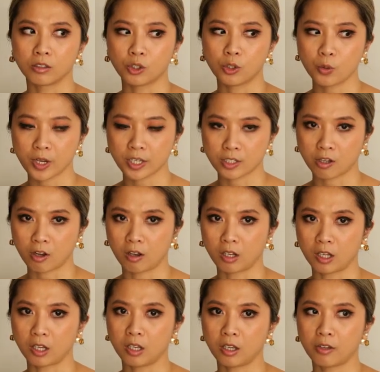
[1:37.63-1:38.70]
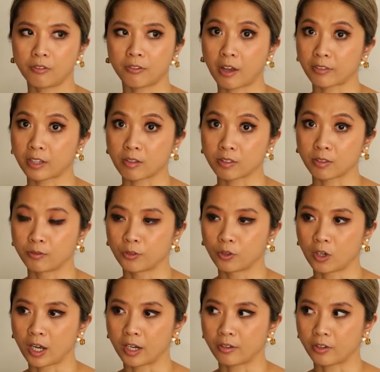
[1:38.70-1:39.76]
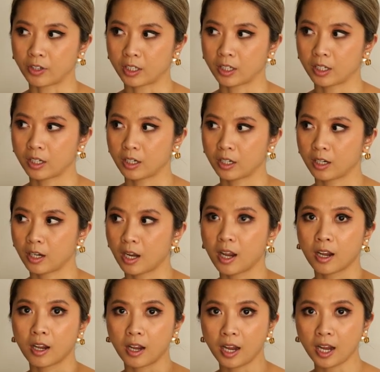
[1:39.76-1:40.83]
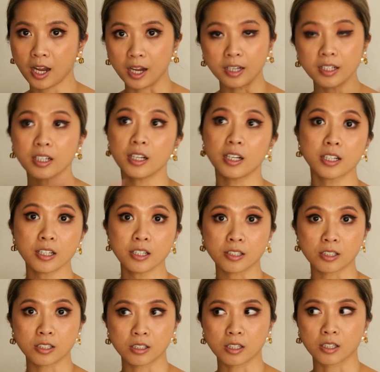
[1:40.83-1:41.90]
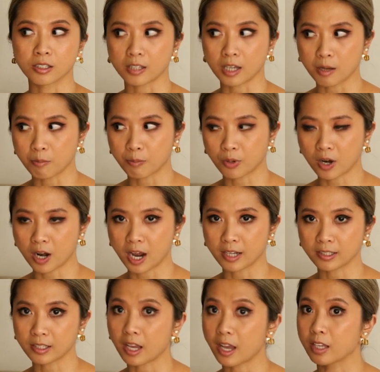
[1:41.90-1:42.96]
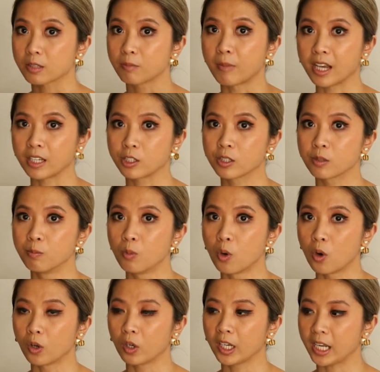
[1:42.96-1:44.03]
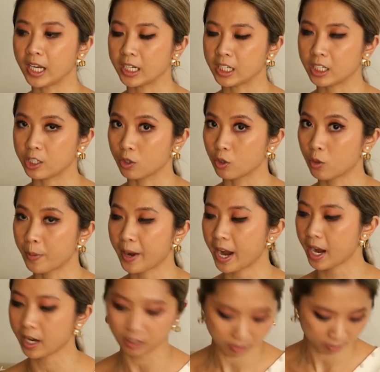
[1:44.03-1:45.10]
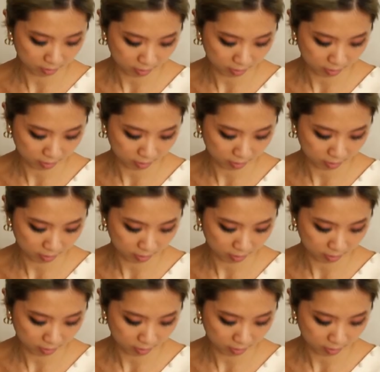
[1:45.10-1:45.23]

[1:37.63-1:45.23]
US dollar 5,400. And it is the same price as my small Lady Dior bag.